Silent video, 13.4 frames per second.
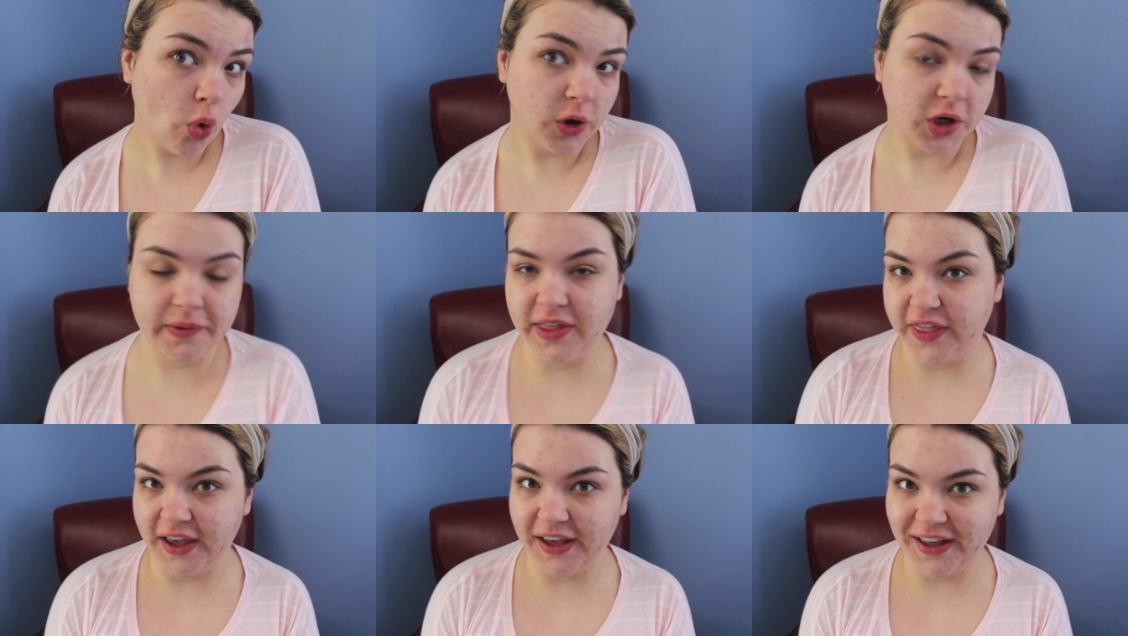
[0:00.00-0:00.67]
What do
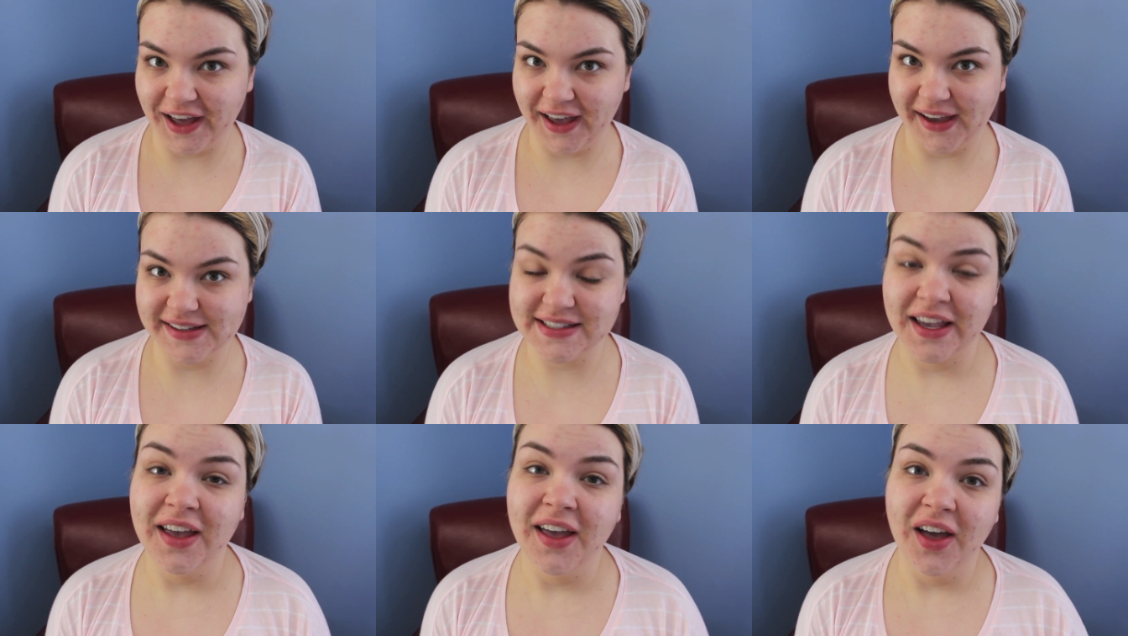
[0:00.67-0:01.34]
we think,
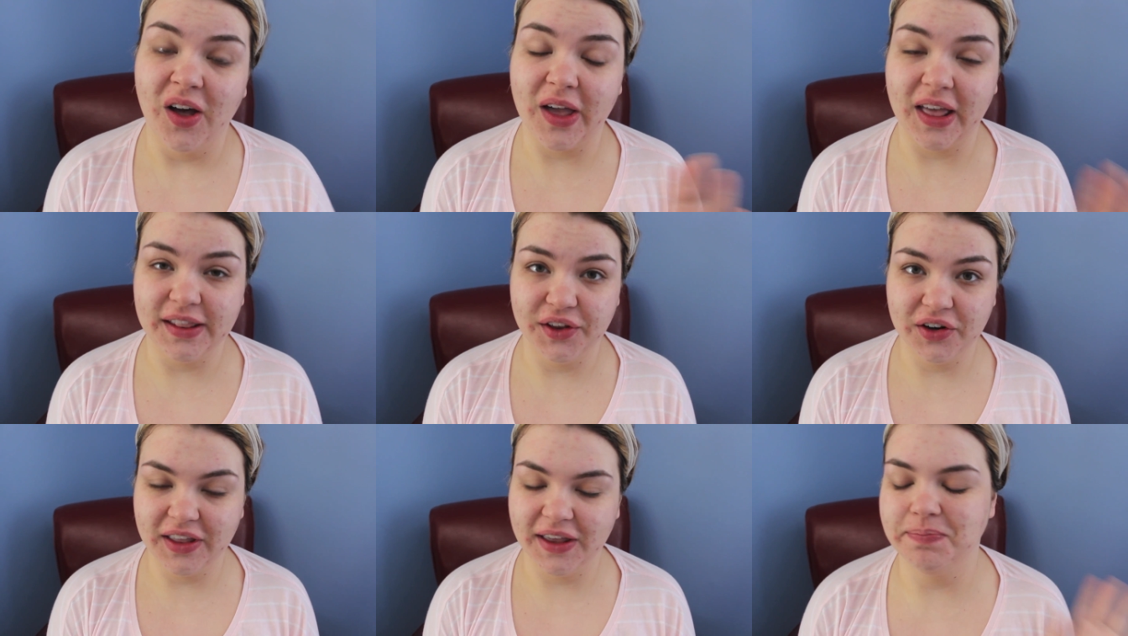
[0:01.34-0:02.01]
guys? Okay,
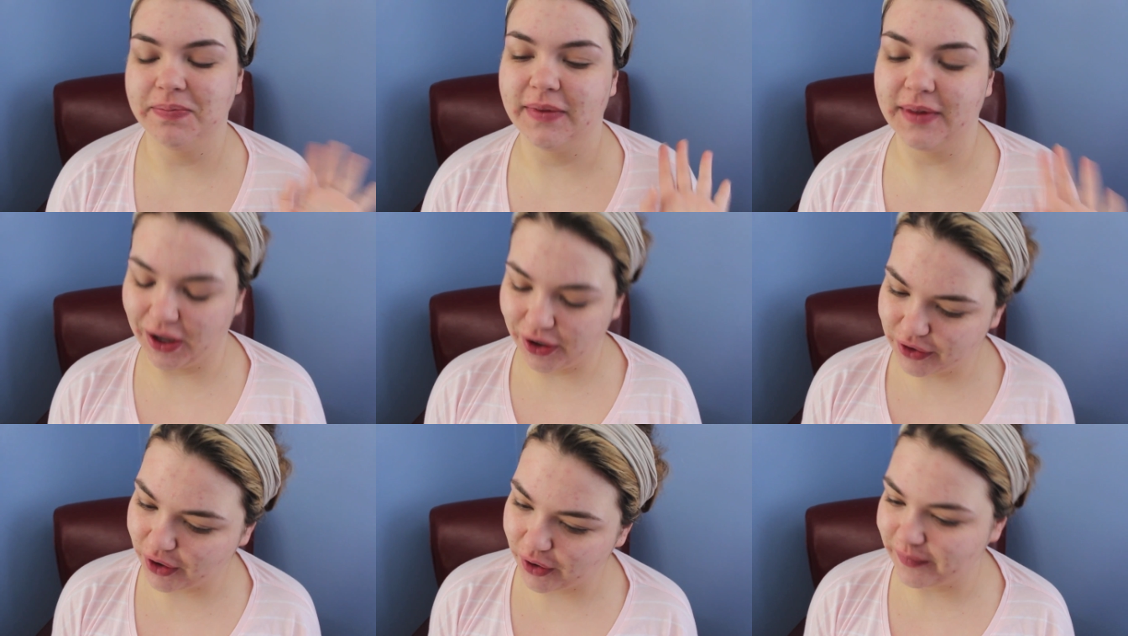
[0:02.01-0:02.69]
literally,
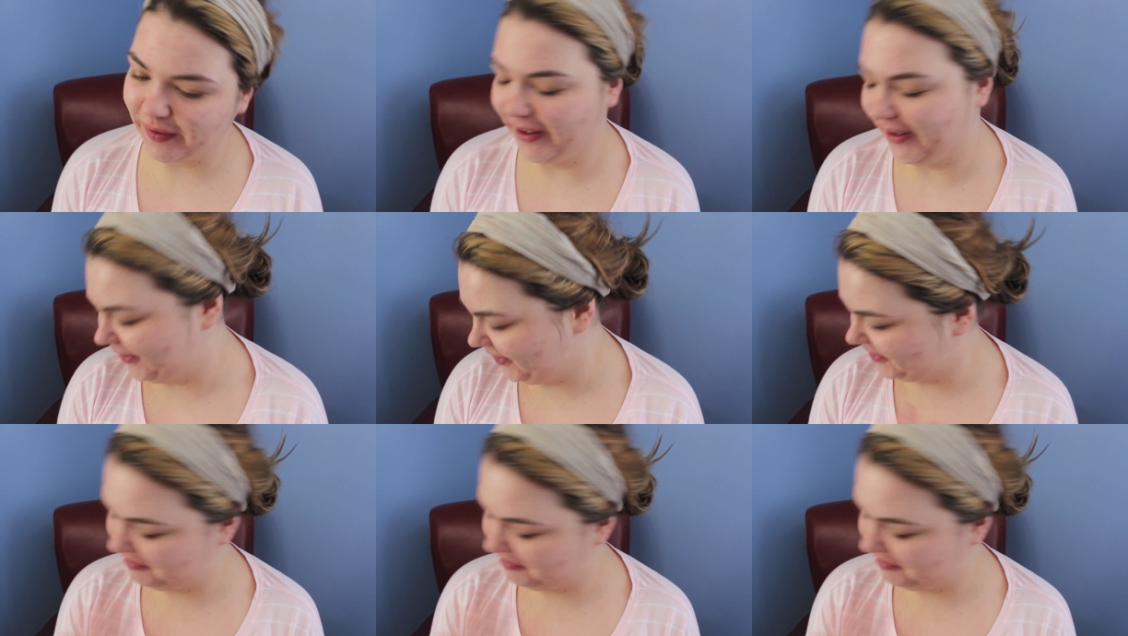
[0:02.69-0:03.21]
I don't know.